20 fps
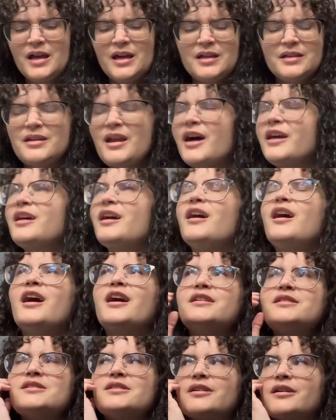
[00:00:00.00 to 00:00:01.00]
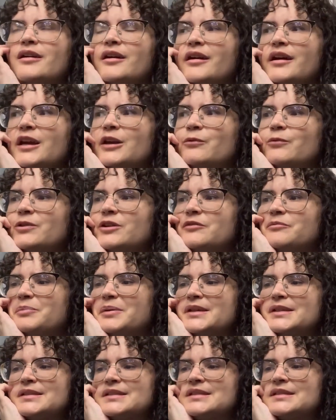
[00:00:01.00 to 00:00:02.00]
Not a hunter. It would have
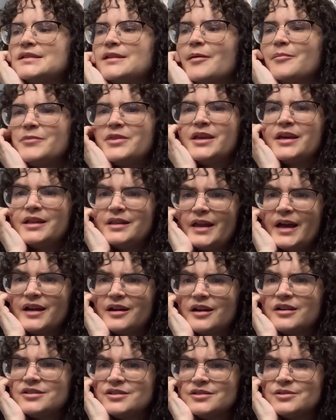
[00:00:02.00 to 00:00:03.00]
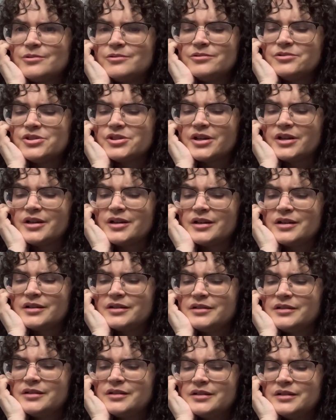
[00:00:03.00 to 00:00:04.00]
been something like a soldier,
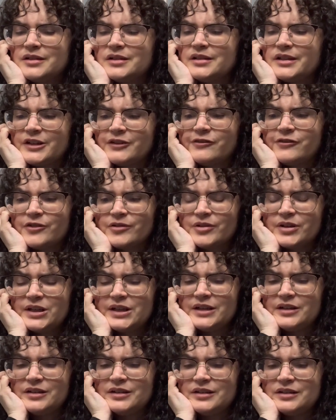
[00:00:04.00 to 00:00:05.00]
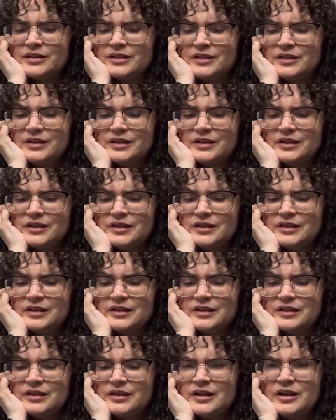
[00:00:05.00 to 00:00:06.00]
like for real.
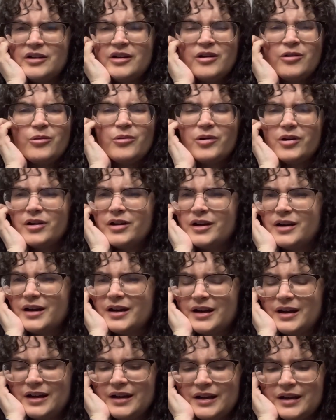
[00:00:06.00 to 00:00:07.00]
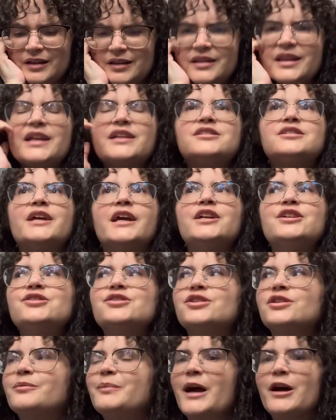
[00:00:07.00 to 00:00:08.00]
Or like
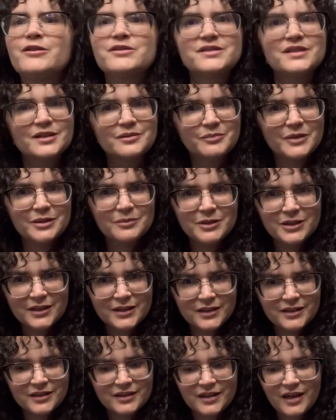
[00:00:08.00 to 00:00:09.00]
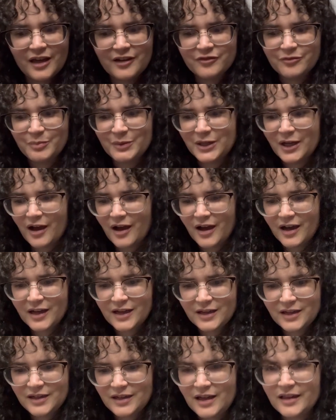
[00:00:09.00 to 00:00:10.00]
Danger Mouse, like maybe the
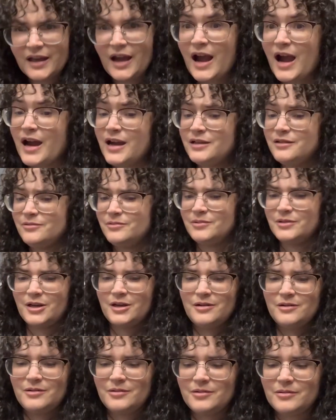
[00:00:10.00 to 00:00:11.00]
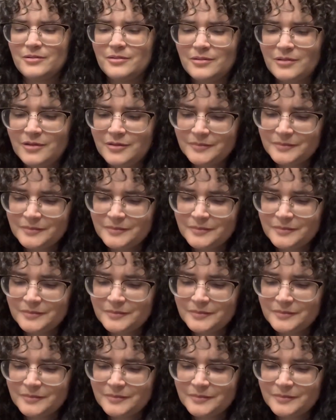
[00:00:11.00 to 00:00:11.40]
FBI? Like, I don't know.